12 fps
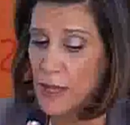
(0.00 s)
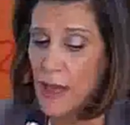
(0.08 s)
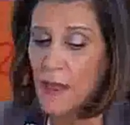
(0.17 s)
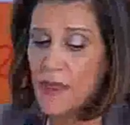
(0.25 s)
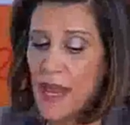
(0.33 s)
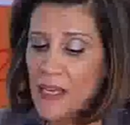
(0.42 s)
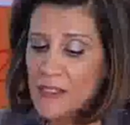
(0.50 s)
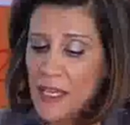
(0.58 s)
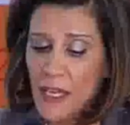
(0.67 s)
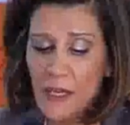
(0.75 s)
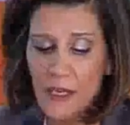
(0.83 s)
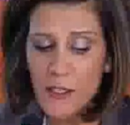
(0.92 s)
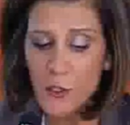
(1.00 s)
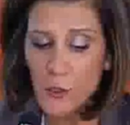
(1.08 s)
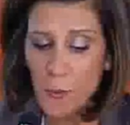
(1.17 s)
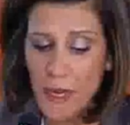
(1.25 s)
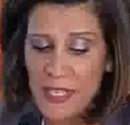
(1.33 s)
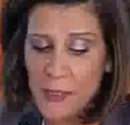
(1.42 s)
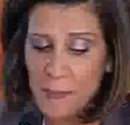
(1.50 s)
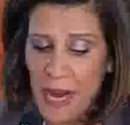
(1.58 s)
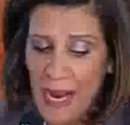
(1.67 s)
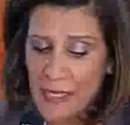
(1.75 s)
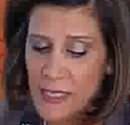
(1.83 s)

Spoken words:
The adherence to best practice